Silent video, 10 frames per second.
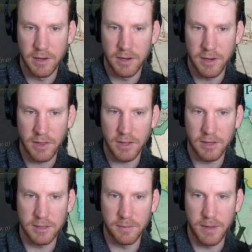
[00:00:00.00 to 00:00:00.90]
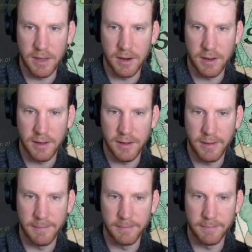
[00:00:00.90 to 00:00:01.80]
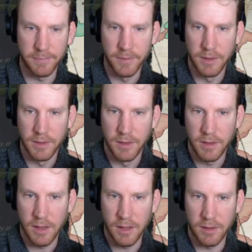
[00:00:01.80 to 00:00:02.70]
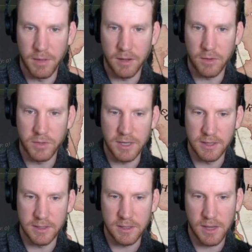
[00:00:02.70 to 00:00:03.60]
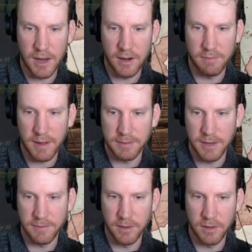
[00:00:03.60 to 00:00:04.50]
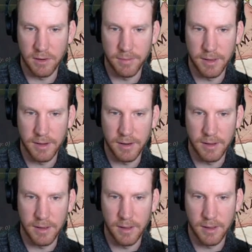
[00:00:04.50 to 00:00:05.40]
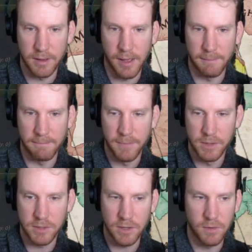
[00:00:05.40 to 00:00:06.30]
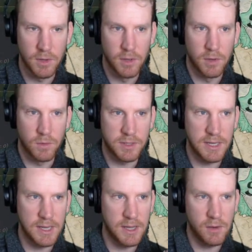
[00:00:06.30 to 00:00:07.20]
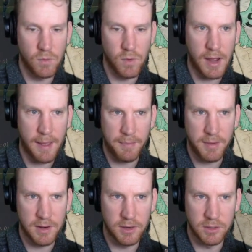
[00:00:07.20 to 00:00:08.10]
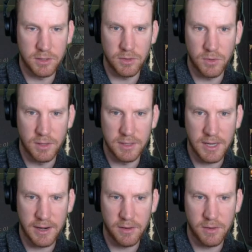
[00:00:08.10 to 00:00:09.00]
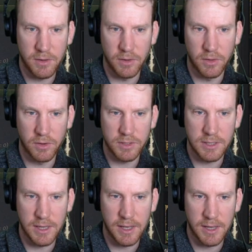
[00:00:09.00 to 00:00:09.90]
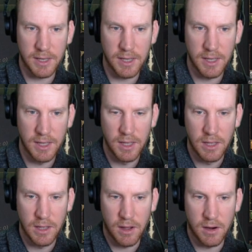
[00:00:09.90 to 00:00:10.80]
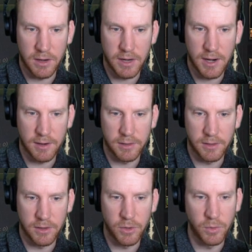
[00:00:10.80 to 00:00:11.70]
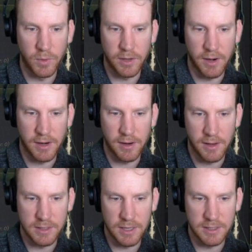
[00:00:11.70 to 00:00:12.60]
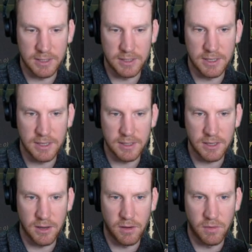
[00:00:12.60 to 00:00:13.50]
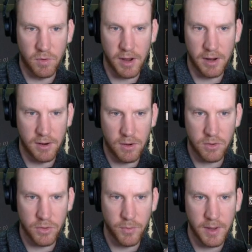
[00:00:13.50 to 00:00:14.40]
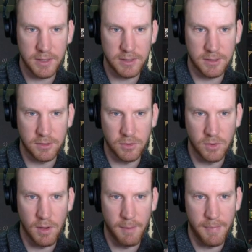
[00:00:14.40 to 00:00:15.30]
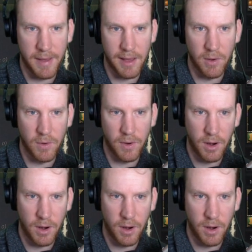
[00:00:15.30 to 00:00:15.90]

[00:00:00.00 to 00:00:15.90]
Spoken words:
Nothing into Tibet. The Mongol states kind of popped off a little bit. Yeah, so we'll see what happened to the title. It looks like our character, who we created in 1066, ran it all the way to about